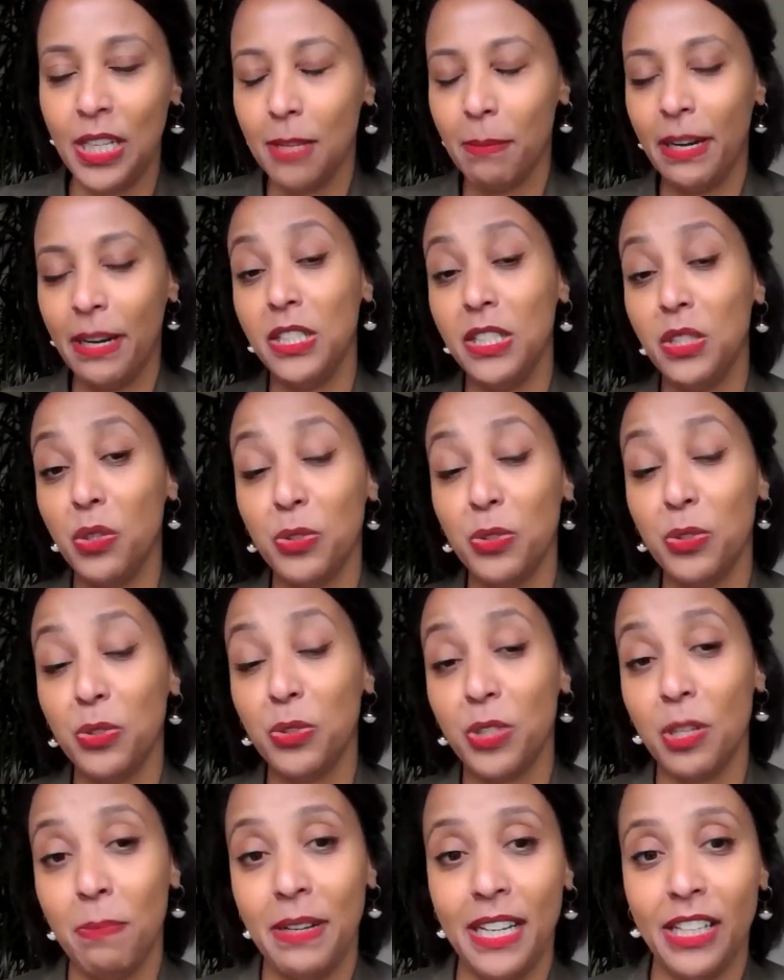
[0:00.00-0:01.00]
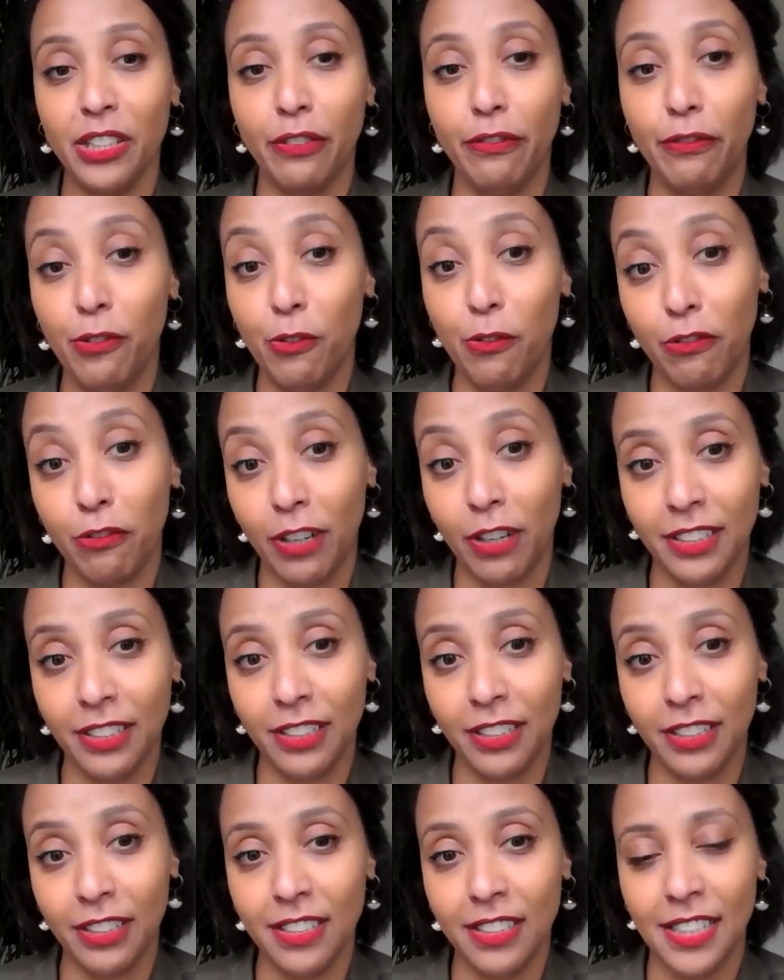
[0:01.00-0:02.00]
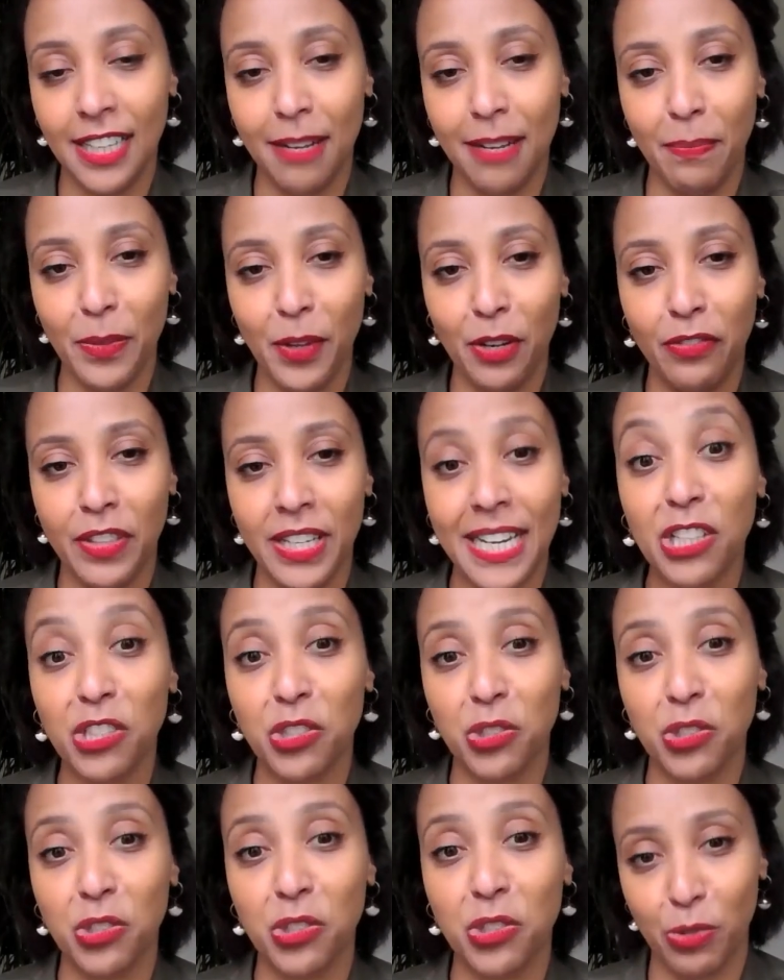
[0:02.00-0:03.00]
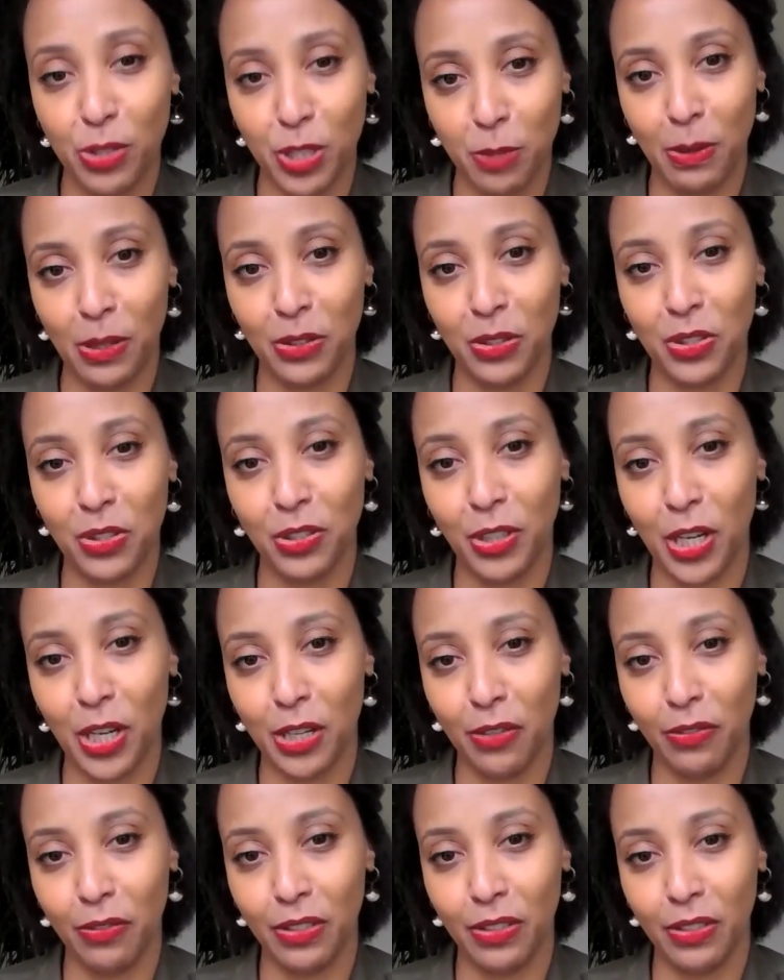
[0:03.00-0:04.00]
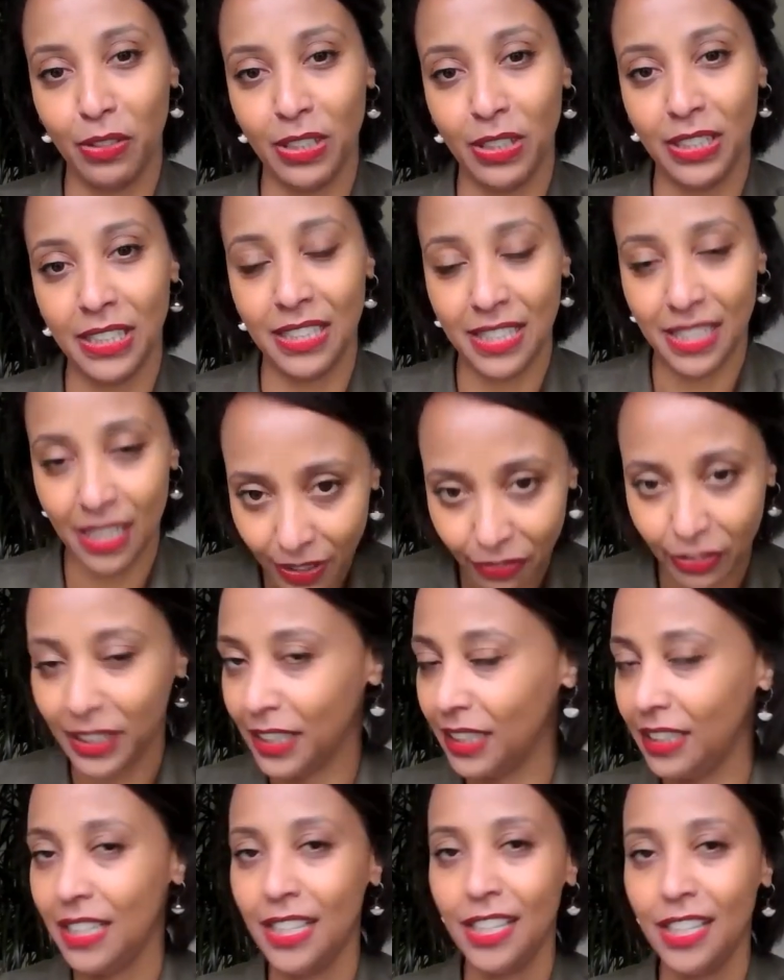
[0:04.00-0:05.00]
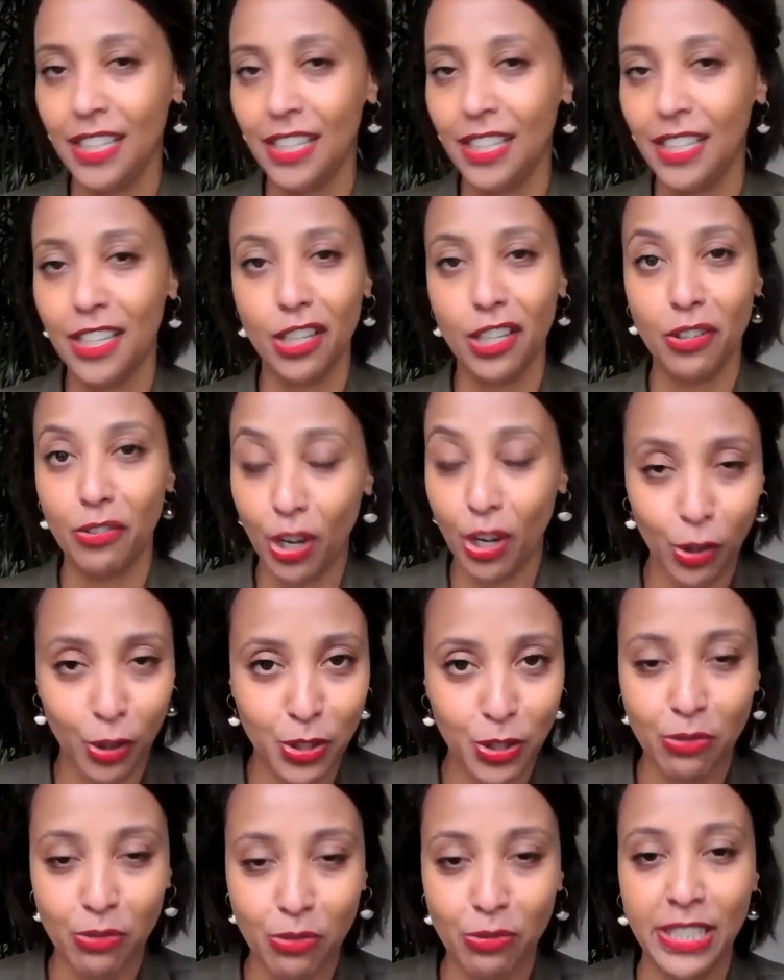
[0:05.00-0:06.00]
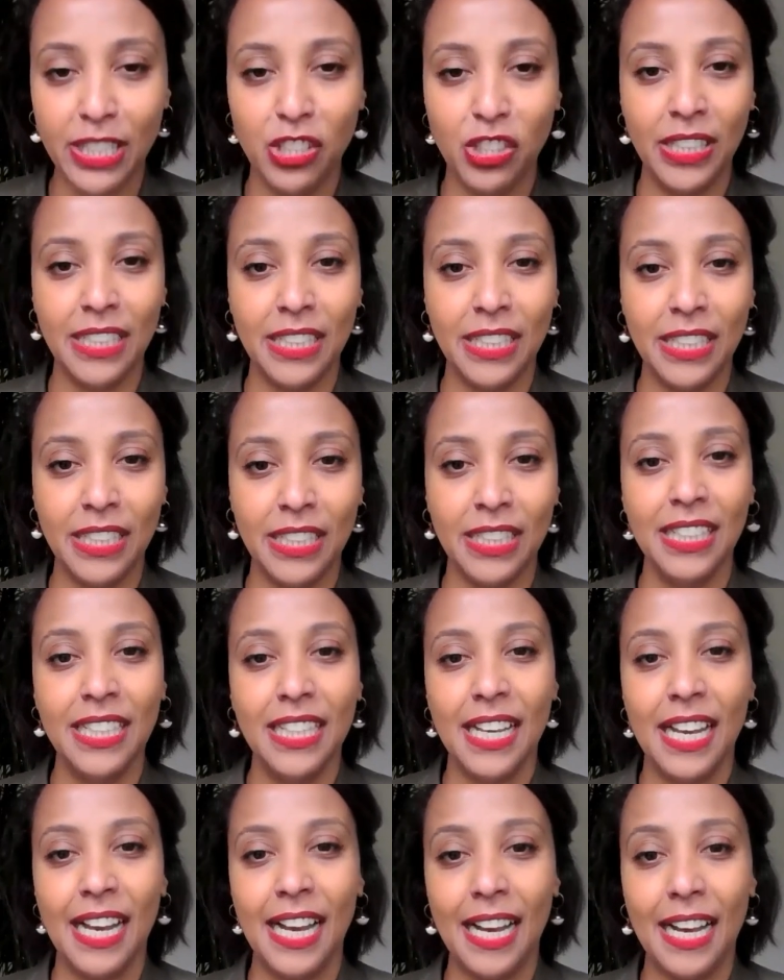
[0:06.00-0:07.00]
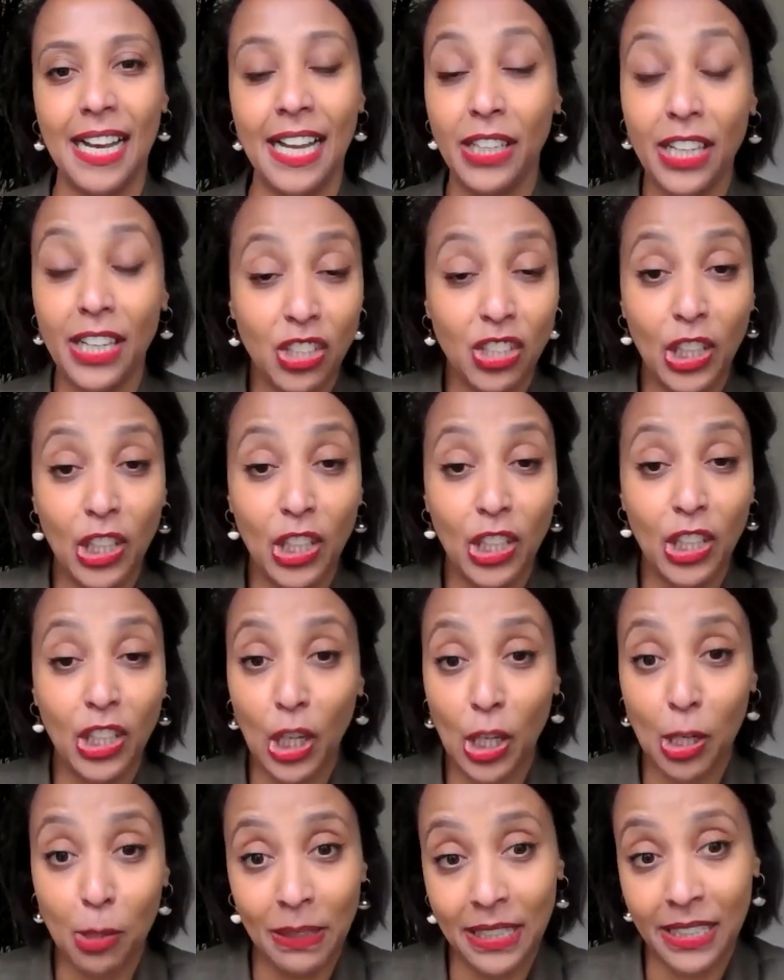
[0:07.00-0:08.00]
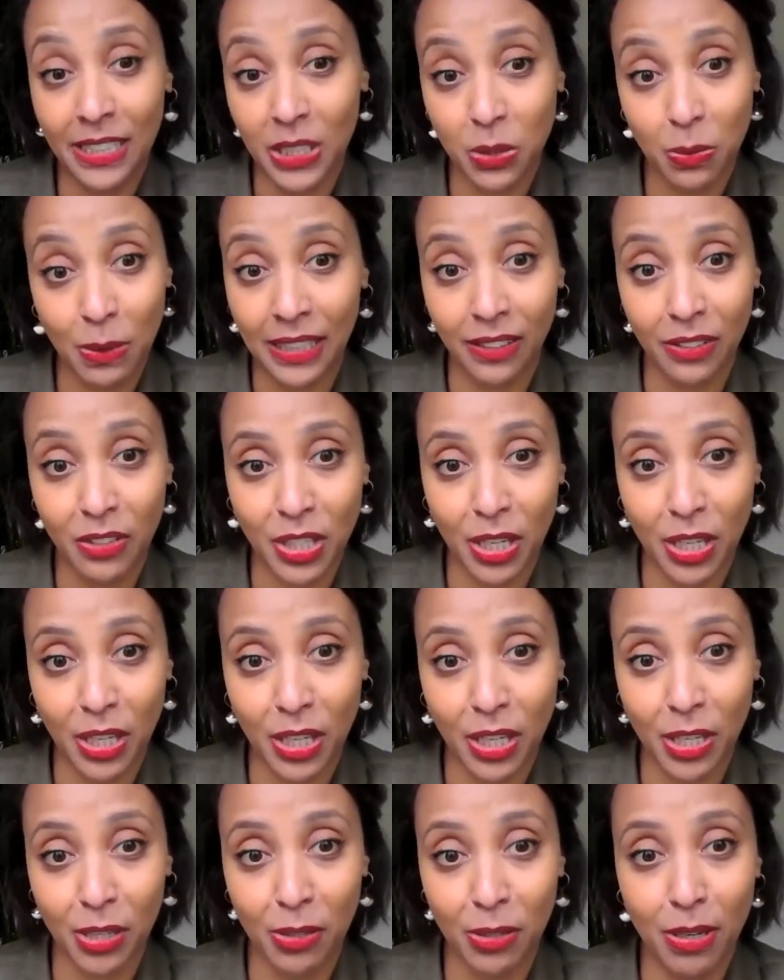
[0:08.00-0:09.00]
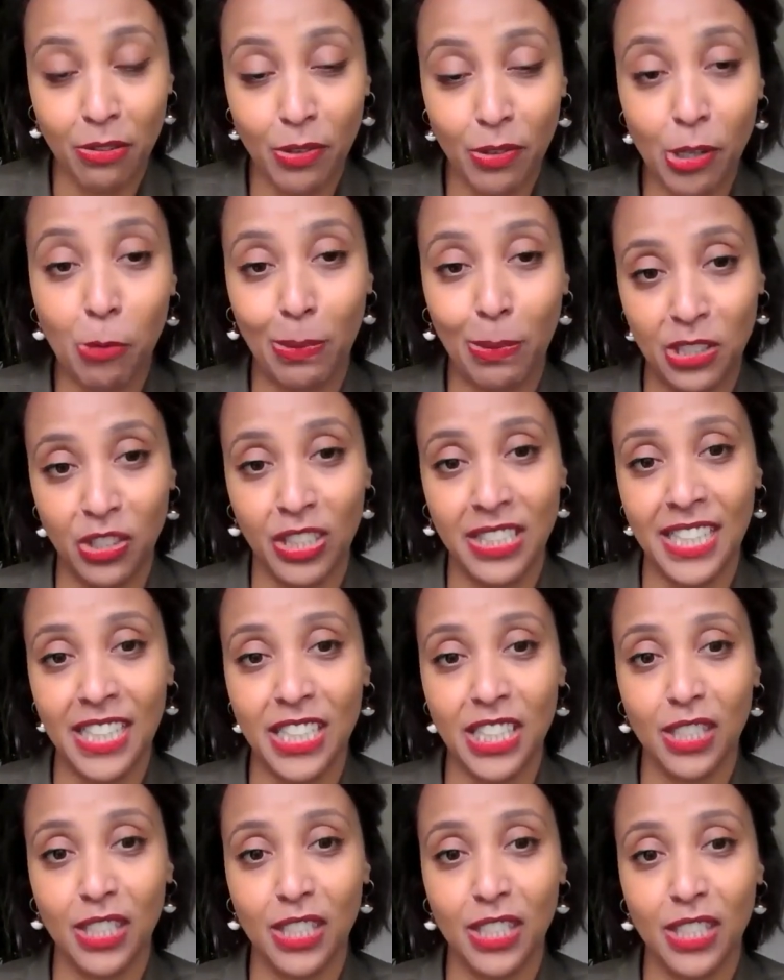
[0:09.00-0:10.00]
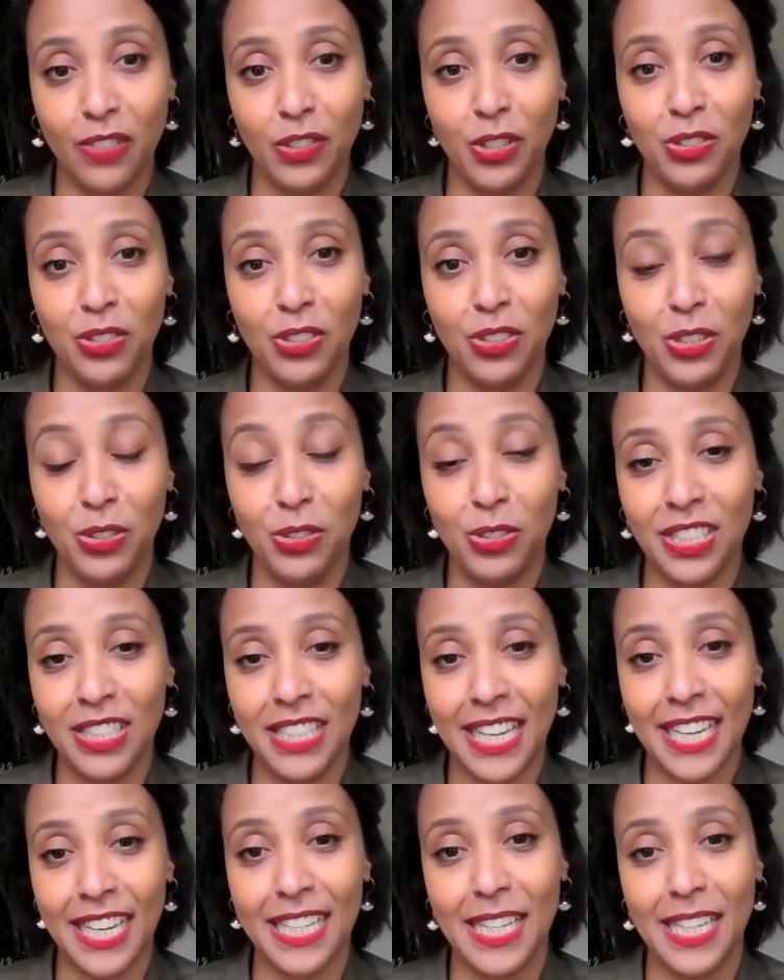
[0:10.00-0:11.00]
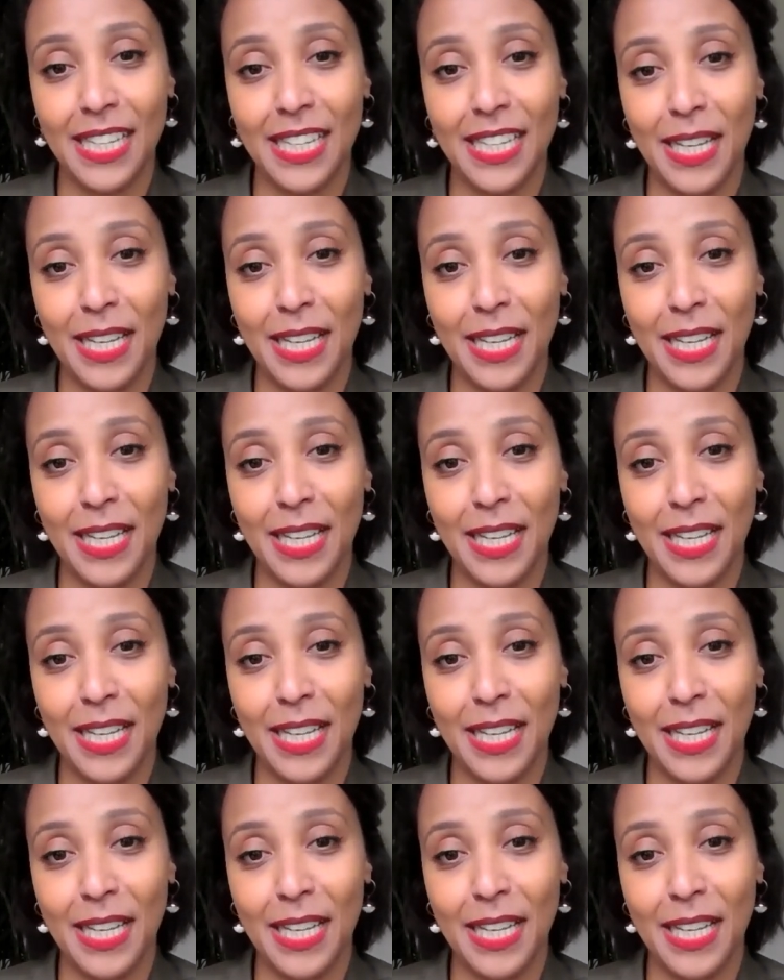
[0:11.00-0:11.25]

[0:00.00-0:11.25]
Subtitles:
But he's also been at the forefront of the national response to COVID in South Africa, across the region, and actually globally as well. So a real pleasure to interview you today,